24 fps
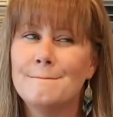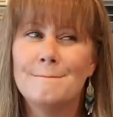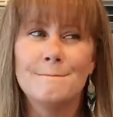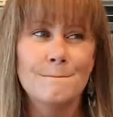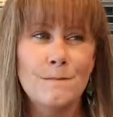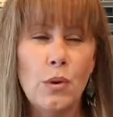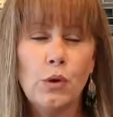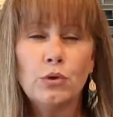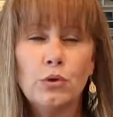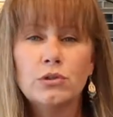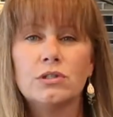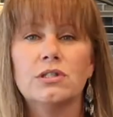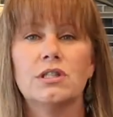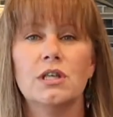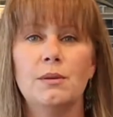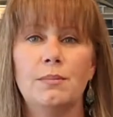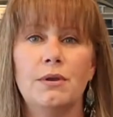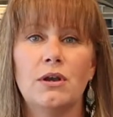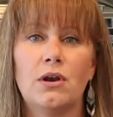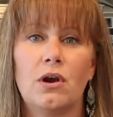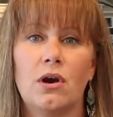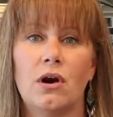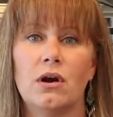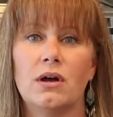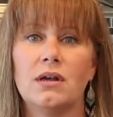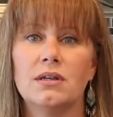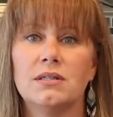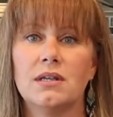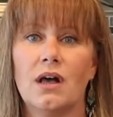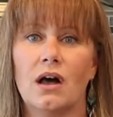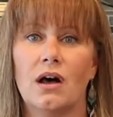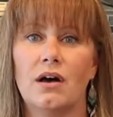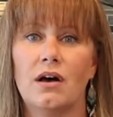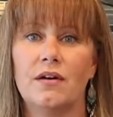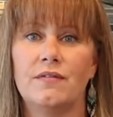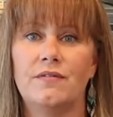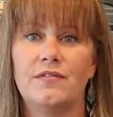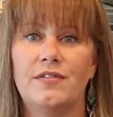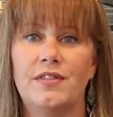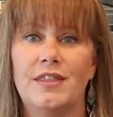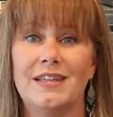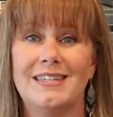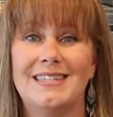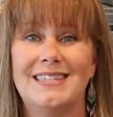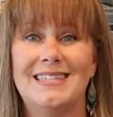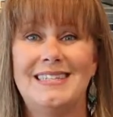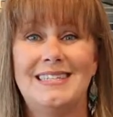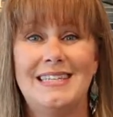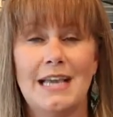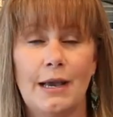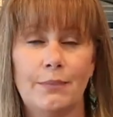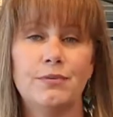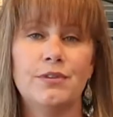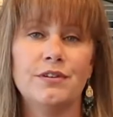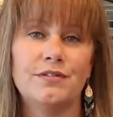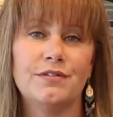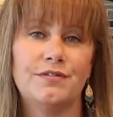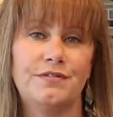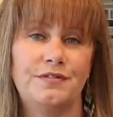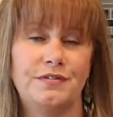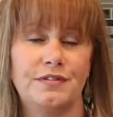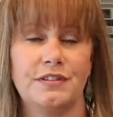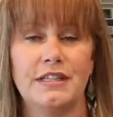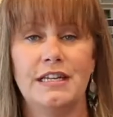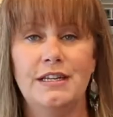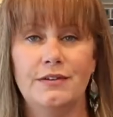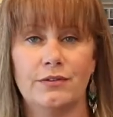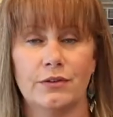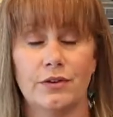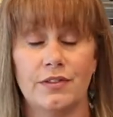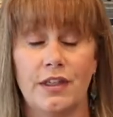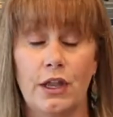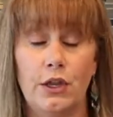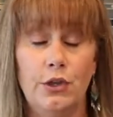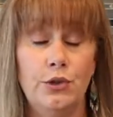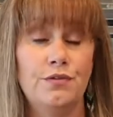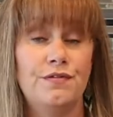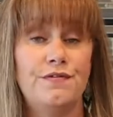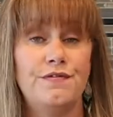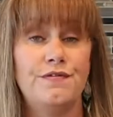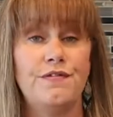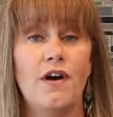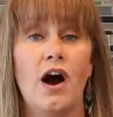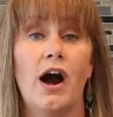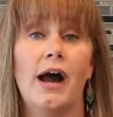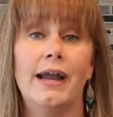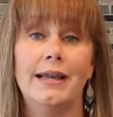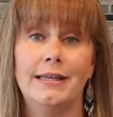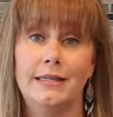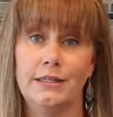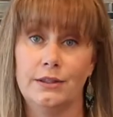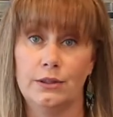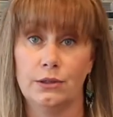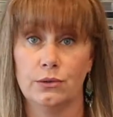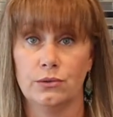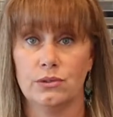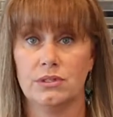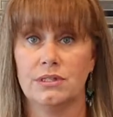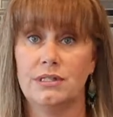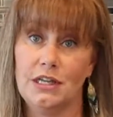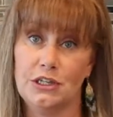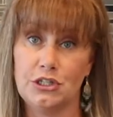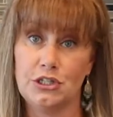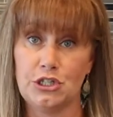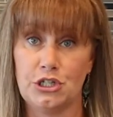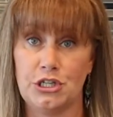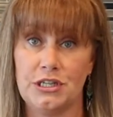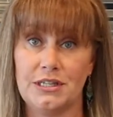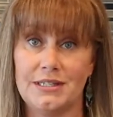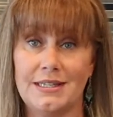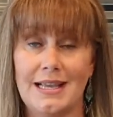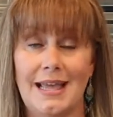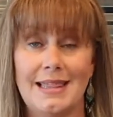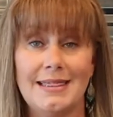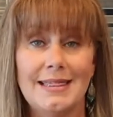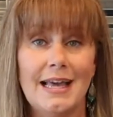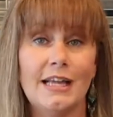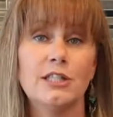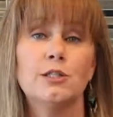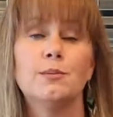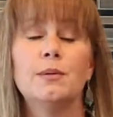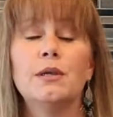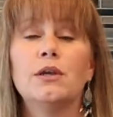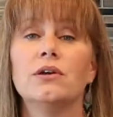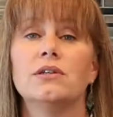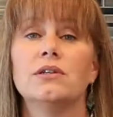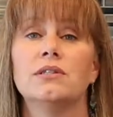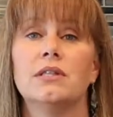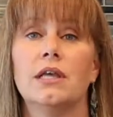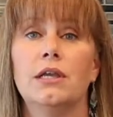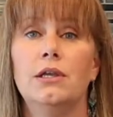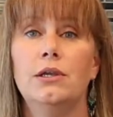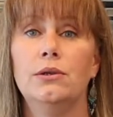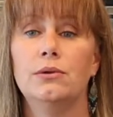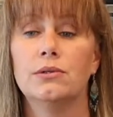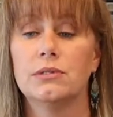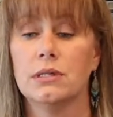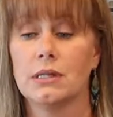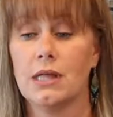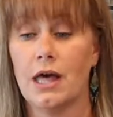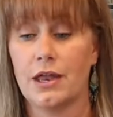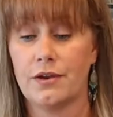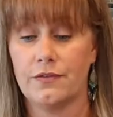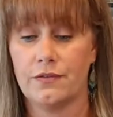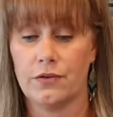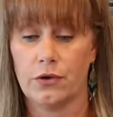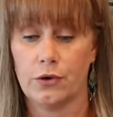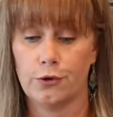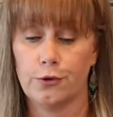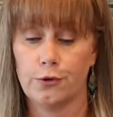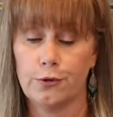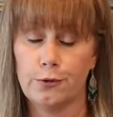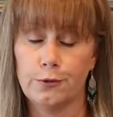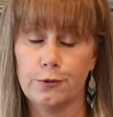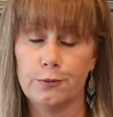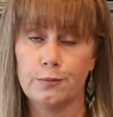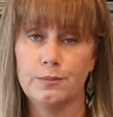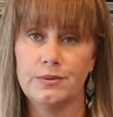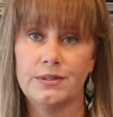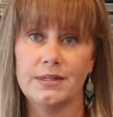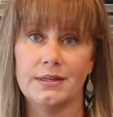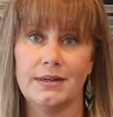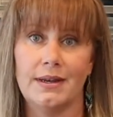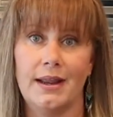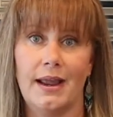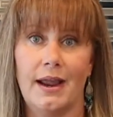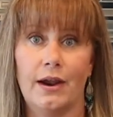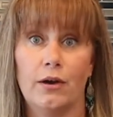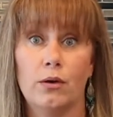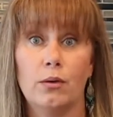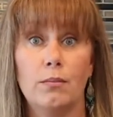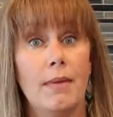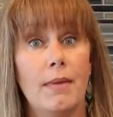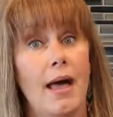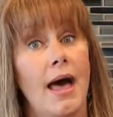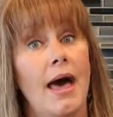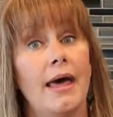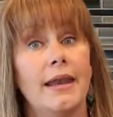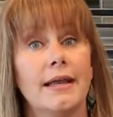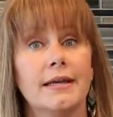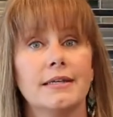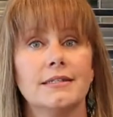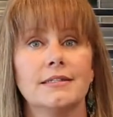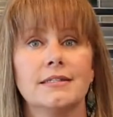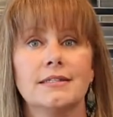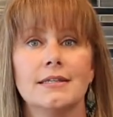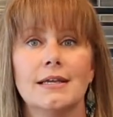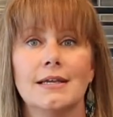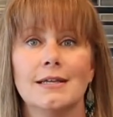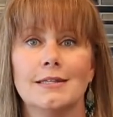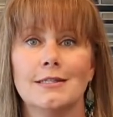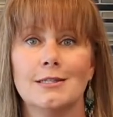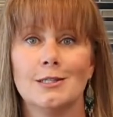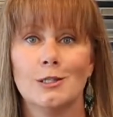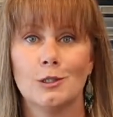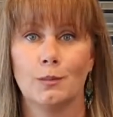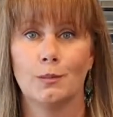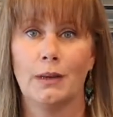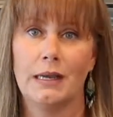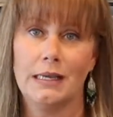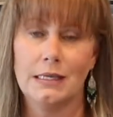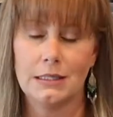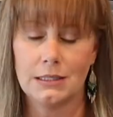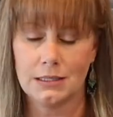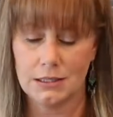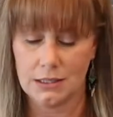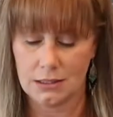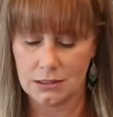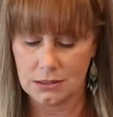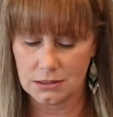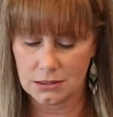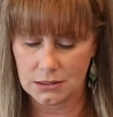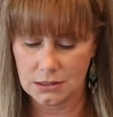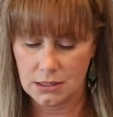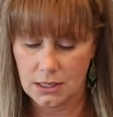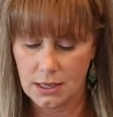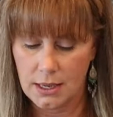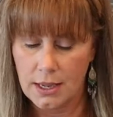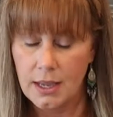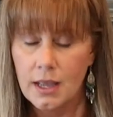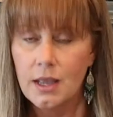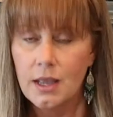mostly because of the depth of flavor that you find in those dishes. And that's because they use a lot of herbs and aromatics and spices.